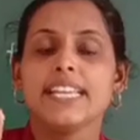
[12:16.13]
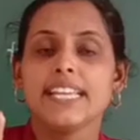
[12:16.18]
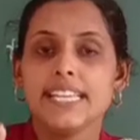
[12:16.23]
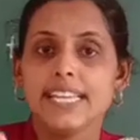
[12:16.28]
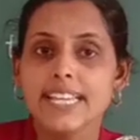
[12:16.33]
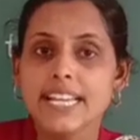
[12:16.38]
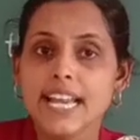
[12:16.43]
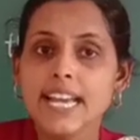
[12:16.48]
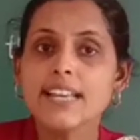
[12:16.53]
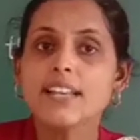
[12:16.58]

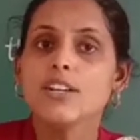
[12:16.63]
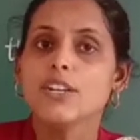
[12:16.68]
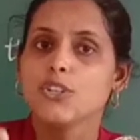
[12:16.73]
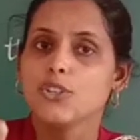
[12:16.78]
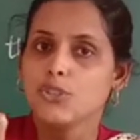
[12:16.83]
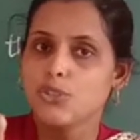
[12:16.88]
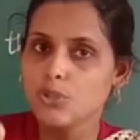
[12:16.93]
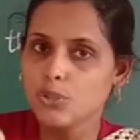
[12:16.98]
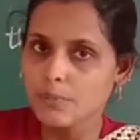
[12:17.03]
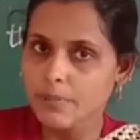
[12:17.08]
here
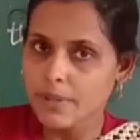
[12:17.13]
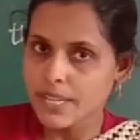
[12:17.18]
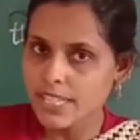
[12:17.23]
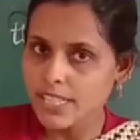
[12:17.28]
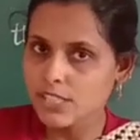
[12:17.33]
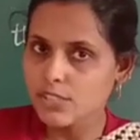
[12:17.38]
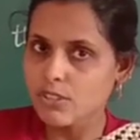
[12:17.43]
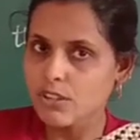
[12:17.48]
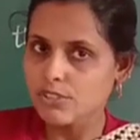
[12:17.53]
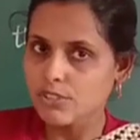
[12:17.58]
human
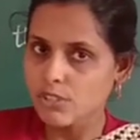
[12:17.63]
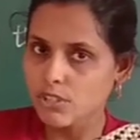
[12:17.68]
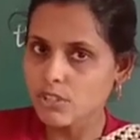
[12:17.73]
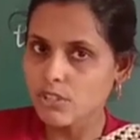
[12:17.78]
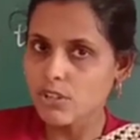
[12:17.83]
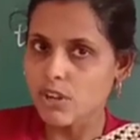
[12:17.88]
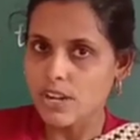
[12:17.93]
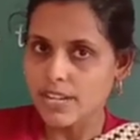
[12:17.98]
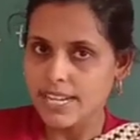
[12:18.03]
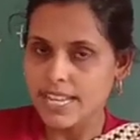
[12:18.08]
is also
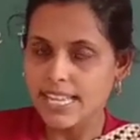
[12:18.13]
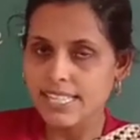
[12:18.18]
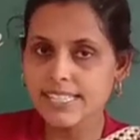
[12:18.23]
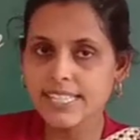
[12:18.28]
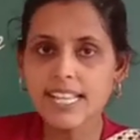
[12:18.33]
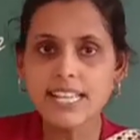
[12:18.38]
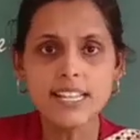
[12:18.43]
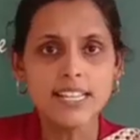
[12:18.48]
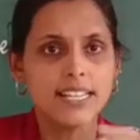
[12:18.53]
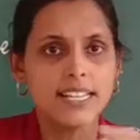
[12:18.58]
called as
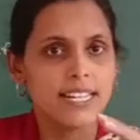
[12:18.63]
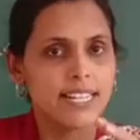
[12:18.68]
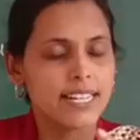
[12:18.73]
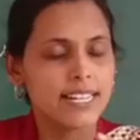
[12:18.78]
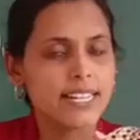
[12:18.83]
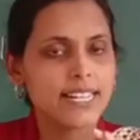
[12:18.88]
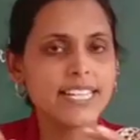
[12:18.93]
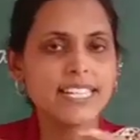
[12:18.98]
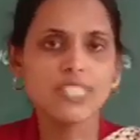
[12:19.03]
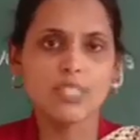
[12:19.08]

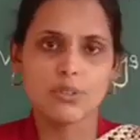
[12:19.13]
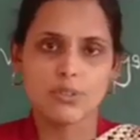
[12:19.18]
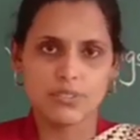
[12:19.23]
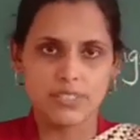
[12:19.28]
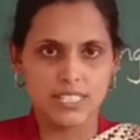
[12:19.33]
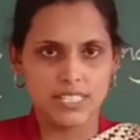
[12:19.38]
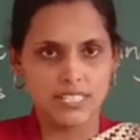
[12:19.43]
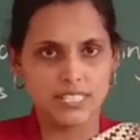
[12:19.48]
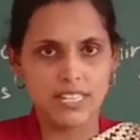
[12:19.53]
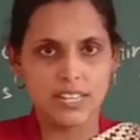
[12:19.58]
a resource
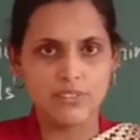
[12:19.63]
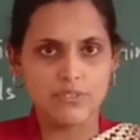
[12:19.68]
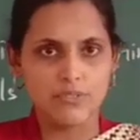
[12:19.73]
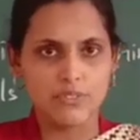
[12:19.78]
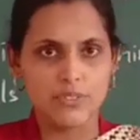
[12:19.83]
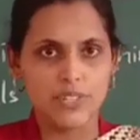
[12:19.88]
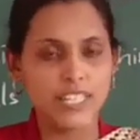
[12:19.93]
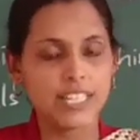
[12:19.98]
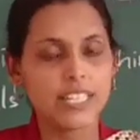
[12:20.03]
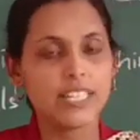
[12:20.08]
itself
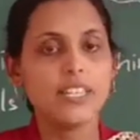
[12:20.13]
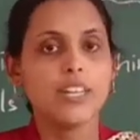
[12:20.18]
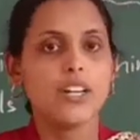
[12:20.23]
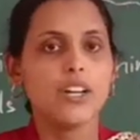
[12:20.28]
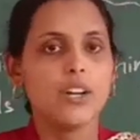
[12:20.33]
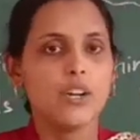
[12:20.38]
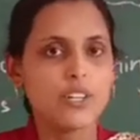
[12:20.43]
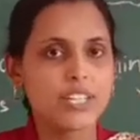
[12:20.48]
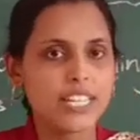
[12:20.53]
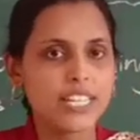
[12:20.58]
only.
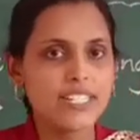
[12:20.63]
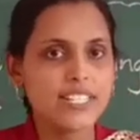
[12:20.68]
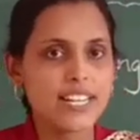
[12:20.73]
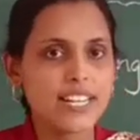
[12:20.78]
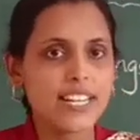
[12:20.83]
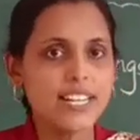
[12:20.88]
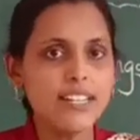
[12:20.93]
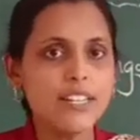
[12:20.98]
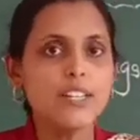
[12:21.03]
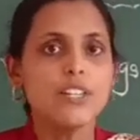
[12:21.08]
Okay
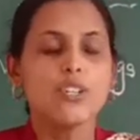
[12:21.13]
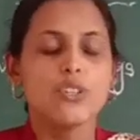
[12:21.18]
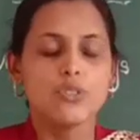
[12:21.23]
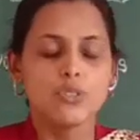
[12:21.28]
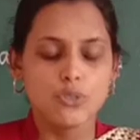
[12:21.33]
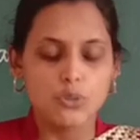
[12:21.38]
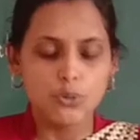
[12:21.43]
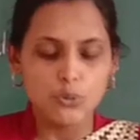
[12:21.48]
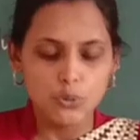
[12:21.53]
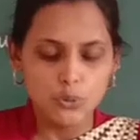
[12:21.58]
children?
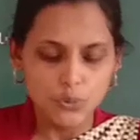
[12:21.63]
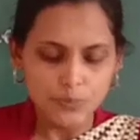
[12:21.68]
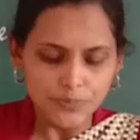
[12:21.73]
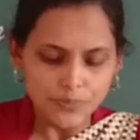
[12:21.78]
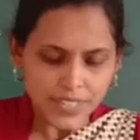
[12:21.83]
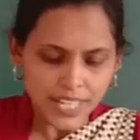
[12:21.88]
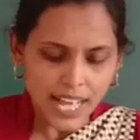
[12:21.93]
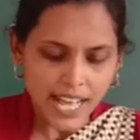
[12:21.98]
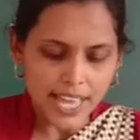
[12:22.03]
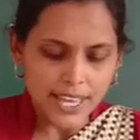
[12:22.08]
So
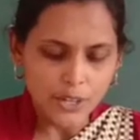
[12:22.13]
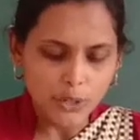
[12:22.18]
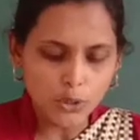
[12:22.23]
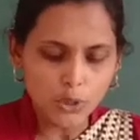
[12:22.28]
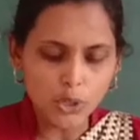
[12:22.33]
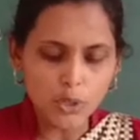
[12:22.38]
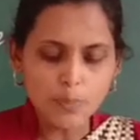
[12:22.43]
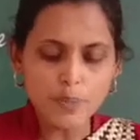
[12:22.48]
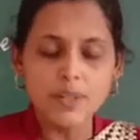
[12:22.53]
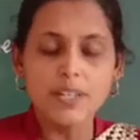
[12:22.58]
I
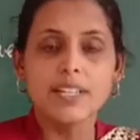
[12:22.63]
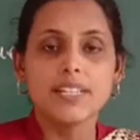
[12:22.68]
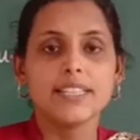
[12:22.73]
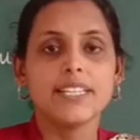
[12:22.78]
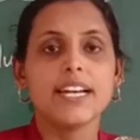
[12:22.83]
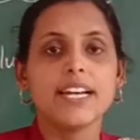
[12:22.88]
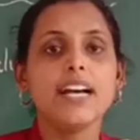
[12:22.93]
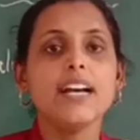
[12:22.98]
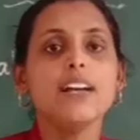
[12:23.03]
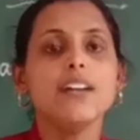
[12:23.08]
hope
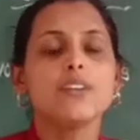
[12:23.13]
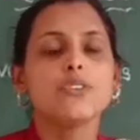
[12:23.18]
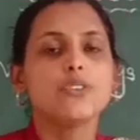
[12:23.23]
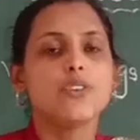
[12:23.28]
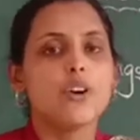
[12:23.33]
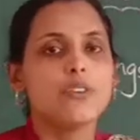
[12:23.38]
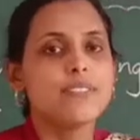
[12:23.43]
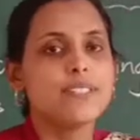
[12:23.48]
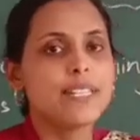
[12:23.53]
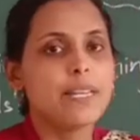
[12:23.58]
the
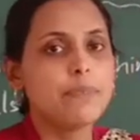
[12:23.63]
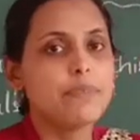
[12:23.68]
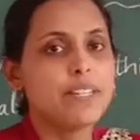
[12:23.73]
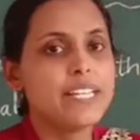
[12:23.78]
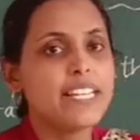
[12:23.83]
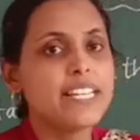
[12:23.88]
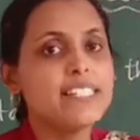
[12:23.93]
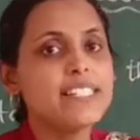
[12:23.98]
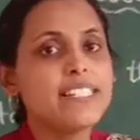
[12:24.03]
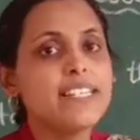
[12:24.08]
concept
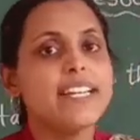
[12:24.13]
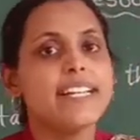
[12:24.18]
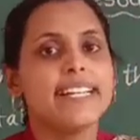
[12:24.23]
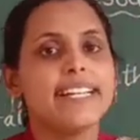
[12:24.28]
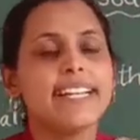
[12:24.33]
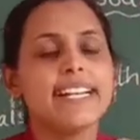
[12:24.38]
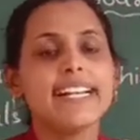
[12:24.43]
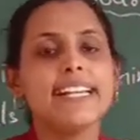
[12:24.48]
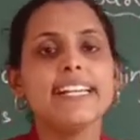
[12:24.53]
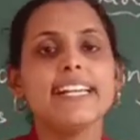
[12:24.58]

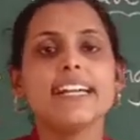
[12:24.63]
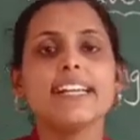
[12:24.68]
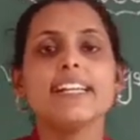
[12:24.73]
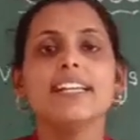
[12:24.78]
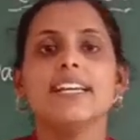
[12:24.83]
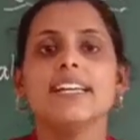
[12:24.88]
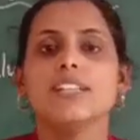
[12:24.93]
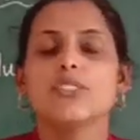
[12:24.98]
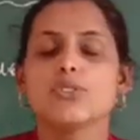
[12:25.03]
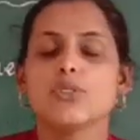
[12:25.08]
is
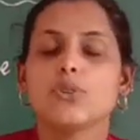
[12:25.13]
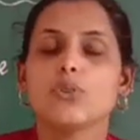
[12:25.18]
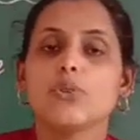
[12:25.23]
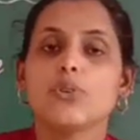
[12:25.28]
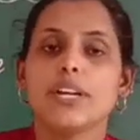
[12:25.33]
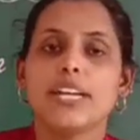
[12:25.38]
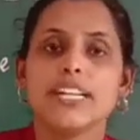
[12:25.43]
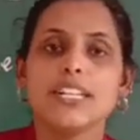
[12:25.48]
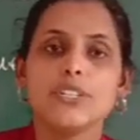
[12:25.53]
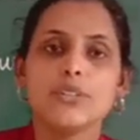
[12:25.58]
clear.
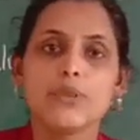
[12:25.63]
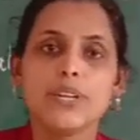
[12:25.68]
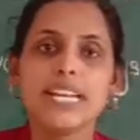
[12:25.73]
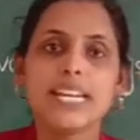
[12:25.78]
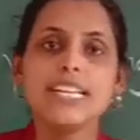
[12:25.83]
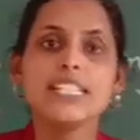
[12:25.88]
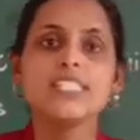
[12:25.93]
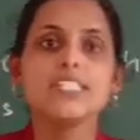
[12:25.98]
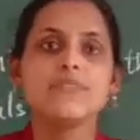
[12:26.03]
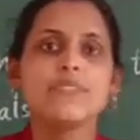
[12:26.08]
So in
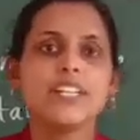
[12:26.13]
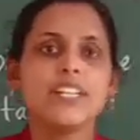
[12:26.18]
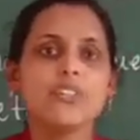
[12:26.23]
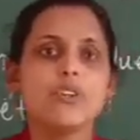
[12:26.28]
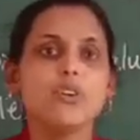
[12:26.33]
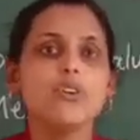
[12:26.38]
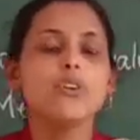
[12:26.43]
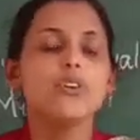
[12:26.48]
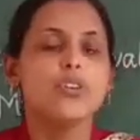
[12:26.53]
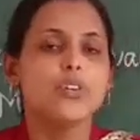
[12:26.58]
today's
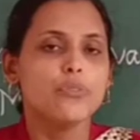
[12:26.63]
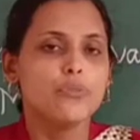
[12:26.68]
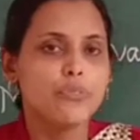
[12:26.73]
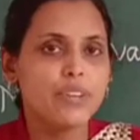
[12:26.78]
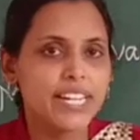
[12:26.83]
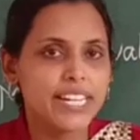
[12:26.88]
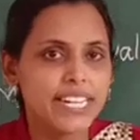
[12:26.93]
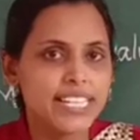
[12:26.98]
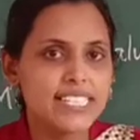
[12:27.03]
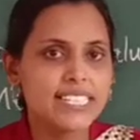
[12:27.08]
video
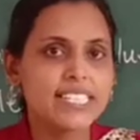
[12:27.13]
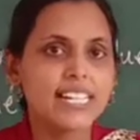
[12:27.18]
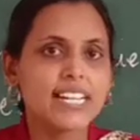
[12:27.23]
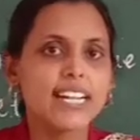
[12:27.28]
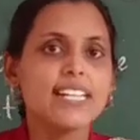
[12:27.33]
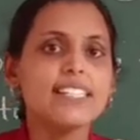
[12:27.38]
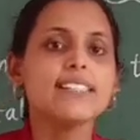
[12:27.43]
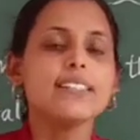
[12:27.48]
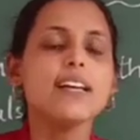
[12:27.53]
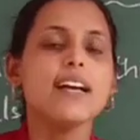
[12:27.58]
we
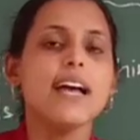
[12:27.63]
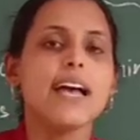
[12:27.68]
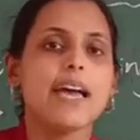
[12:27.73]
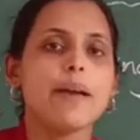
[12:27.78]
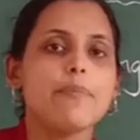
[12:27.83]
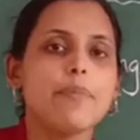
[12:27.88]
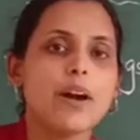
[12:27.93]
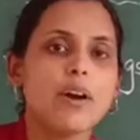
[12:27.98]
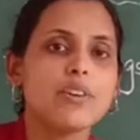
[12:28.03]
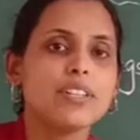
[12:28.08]
discussed
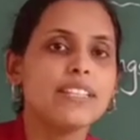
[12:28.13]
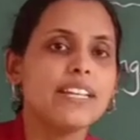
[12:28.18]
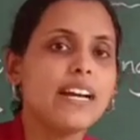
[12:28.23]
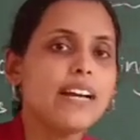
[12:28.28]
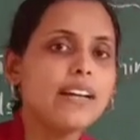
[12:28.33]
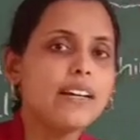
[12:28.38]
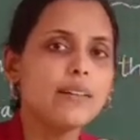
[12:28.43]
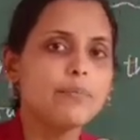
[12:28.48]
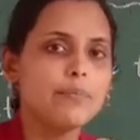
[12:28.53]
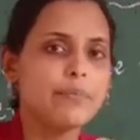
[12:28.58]
about the
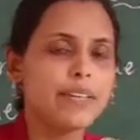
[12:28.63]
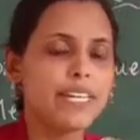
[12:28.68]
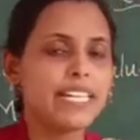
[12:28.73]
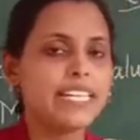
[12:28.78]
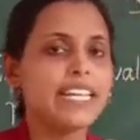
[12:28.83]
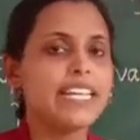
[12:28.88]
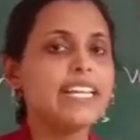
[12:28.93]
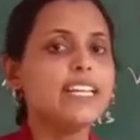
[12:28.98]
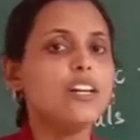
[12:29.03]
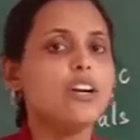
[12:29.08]

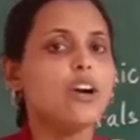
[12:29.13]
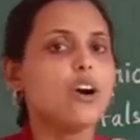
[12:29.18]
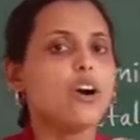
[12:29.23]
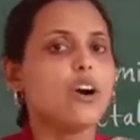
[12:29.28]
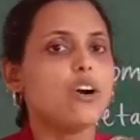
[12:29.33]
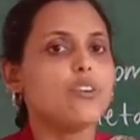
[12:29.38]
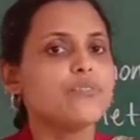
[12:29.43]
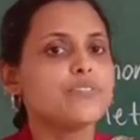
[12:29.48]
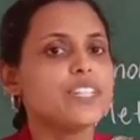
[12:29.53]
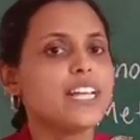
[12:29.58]
meaning
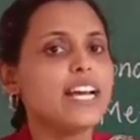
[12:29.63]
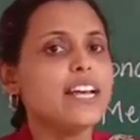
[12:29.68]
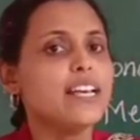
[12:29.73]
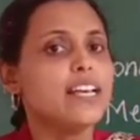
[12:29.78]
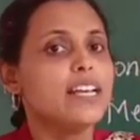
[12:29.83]
of the